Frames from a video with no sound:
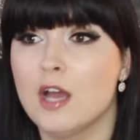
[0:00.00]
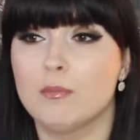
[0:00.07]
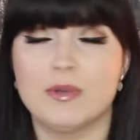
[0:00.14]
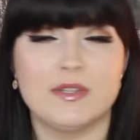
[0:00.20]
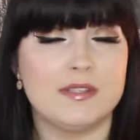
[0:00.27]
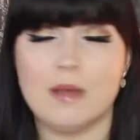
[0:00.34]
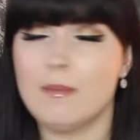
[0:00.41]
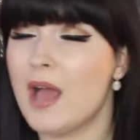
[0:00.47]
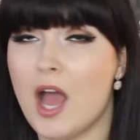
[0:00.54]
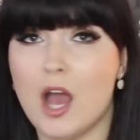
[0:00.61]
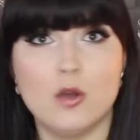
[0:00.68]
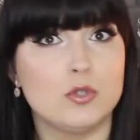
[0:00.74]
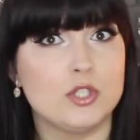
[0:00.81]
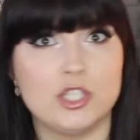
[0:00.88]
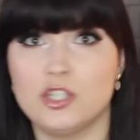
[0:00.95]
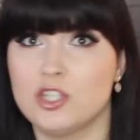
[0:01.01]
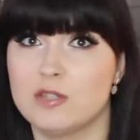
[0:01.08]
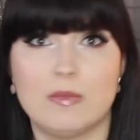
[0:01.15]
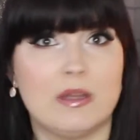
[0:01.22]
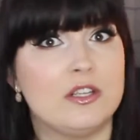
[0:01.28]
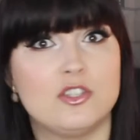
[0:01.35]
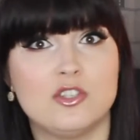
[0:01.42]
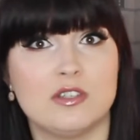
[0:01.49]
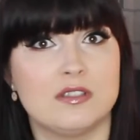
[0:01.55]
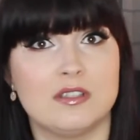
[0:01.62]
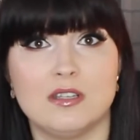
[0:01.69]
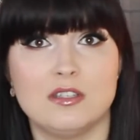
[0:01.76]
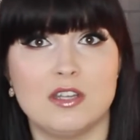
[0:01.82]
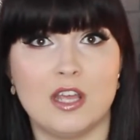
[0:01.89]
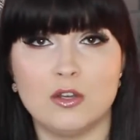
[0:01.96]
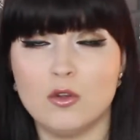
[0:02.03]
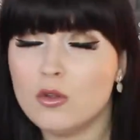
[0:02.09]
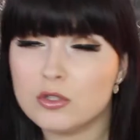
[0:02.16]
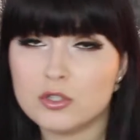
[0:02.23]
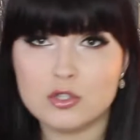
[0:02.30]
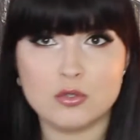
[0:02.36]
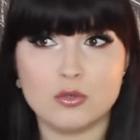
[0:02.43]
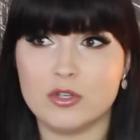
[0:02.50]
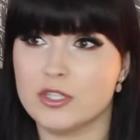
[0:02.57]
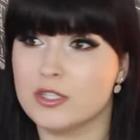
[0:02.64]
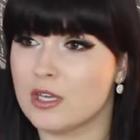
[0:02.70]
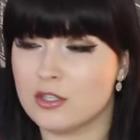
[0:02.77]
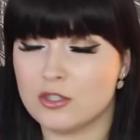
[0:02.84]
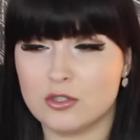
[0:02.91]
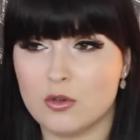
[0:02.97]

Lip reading: But somehow she just manages it, and all the stories are